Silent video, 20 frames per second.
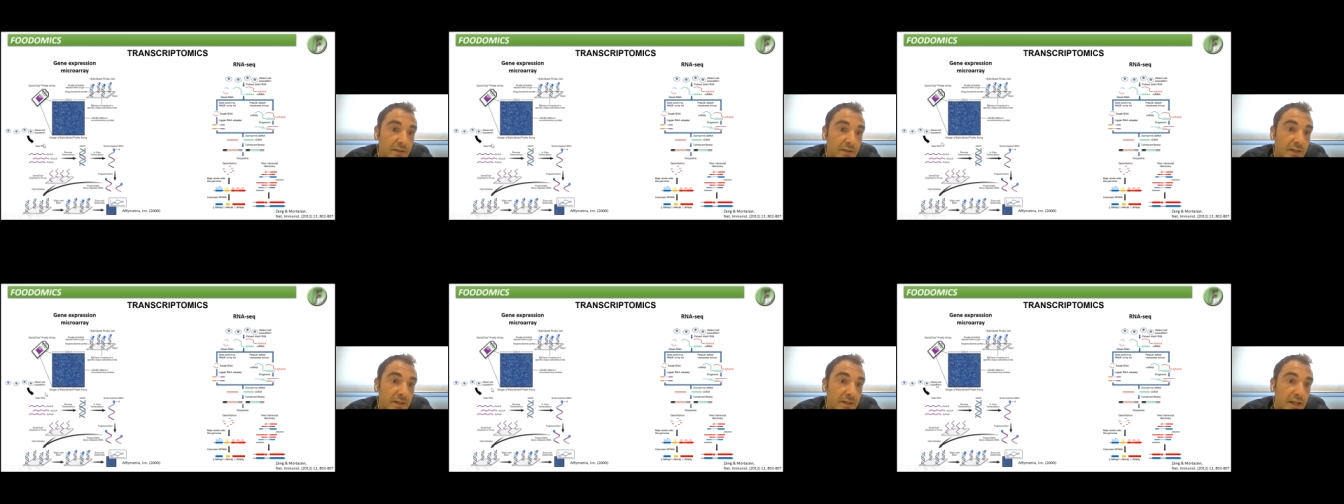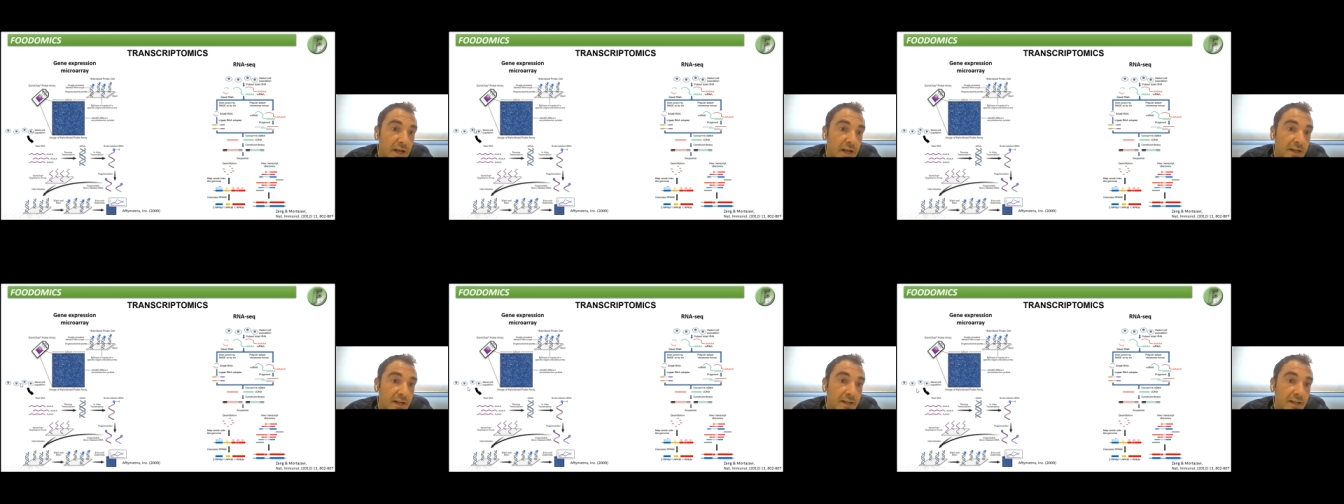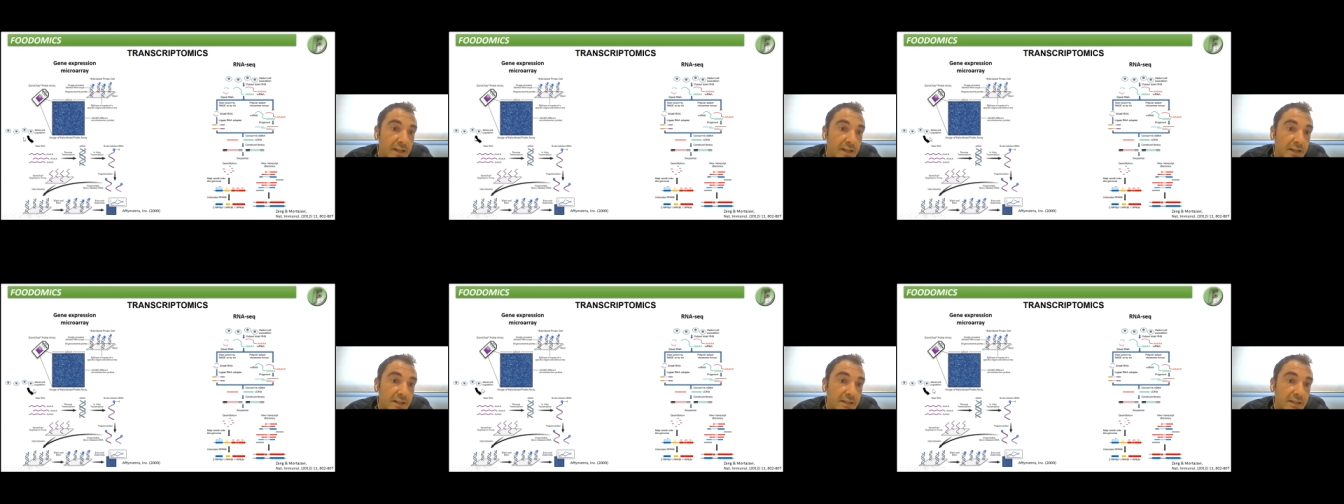the
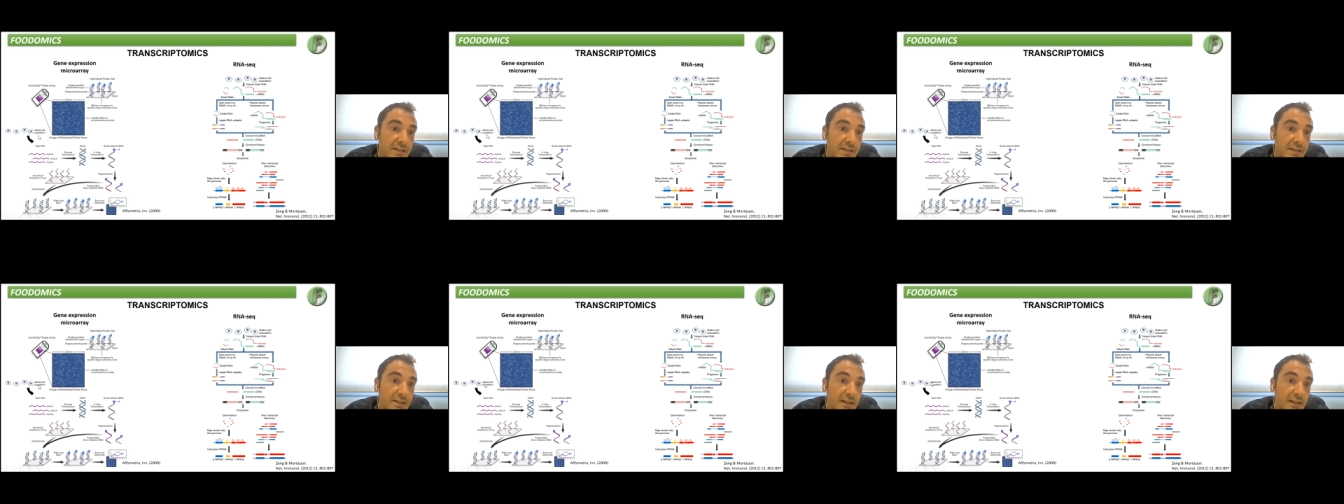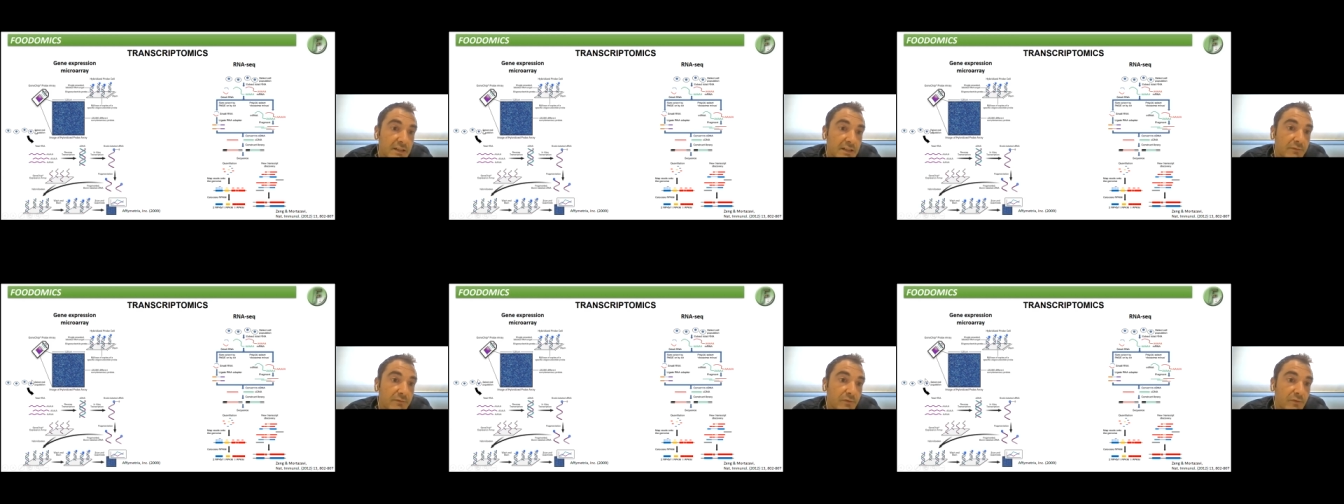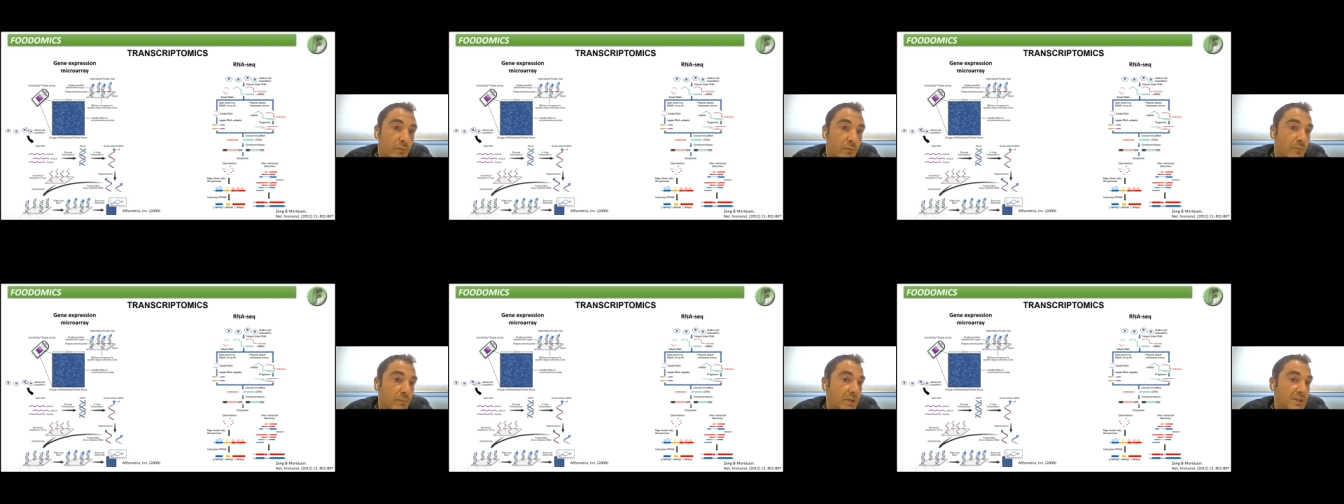RNA is extracted
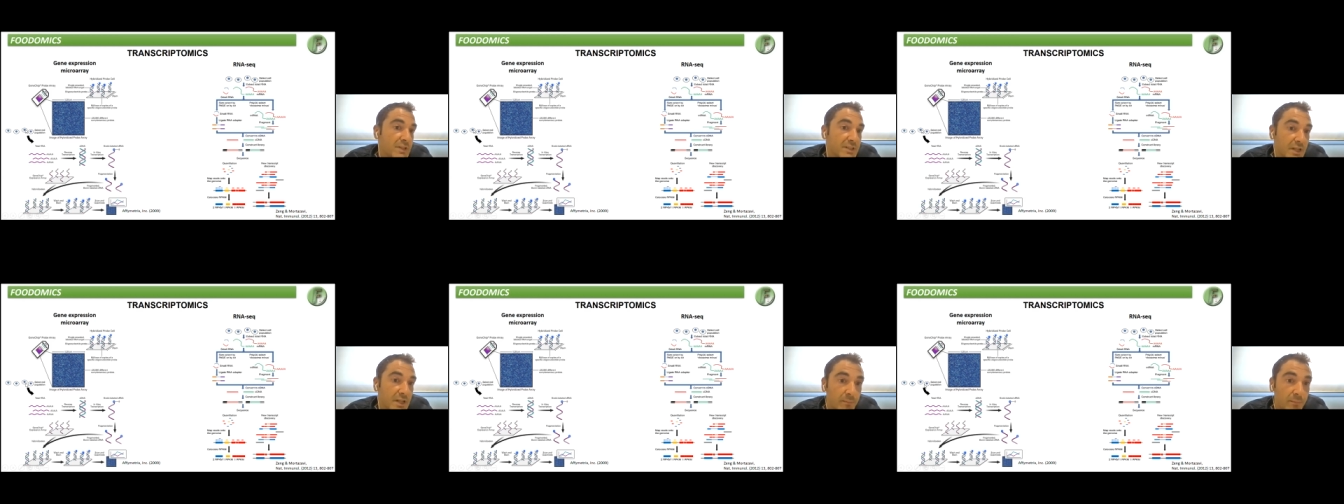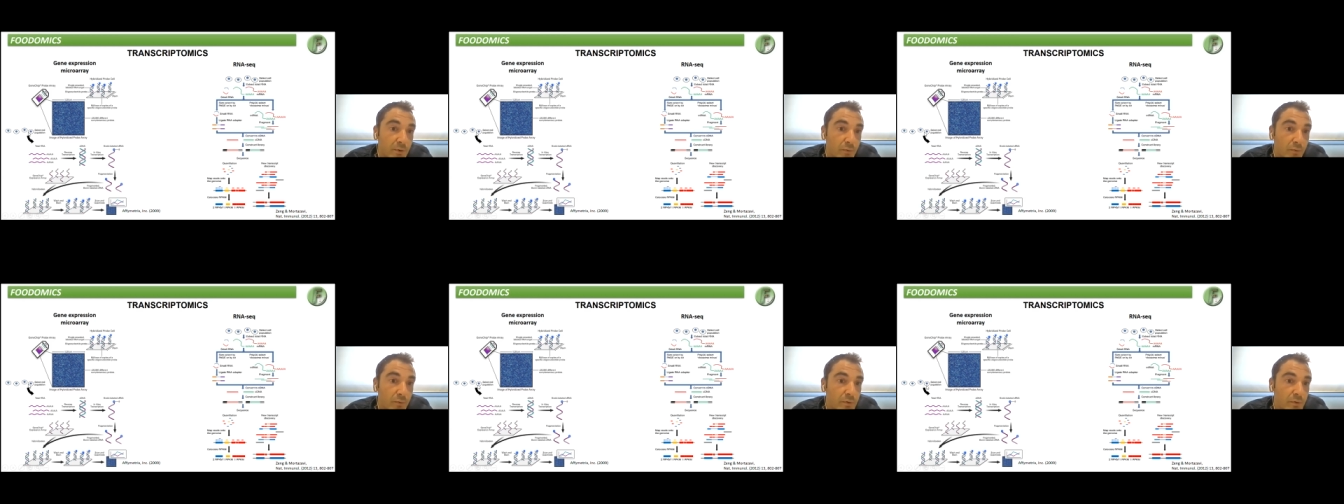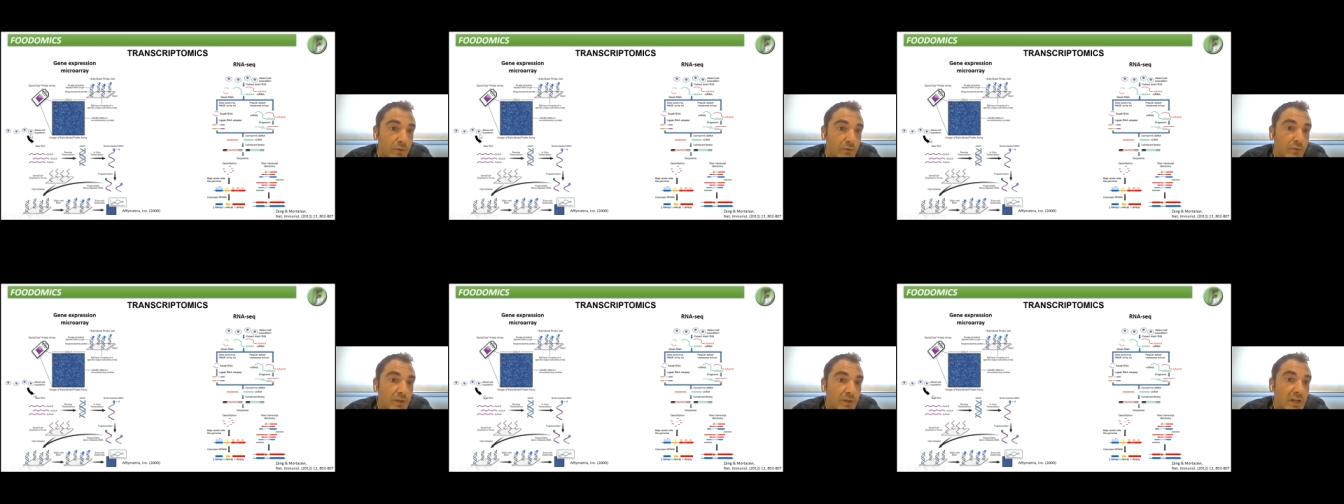from the sample we
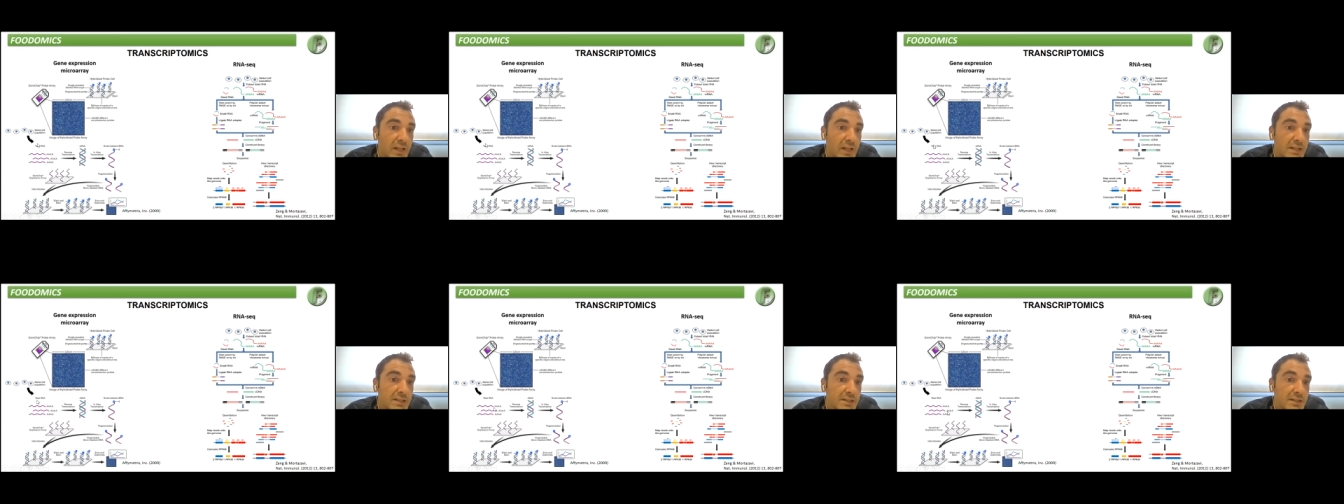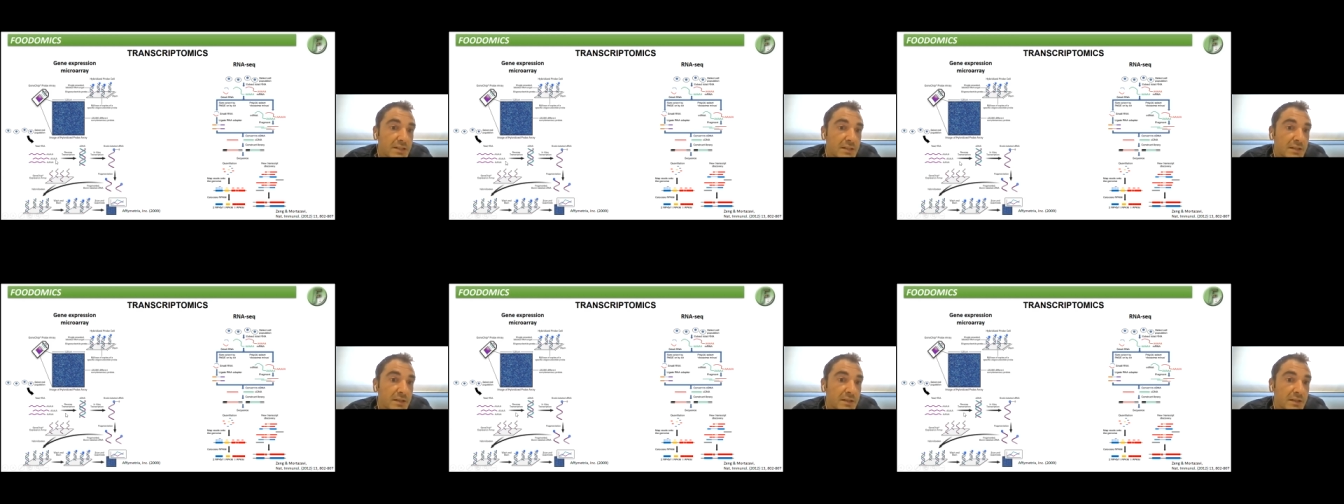want to analyze,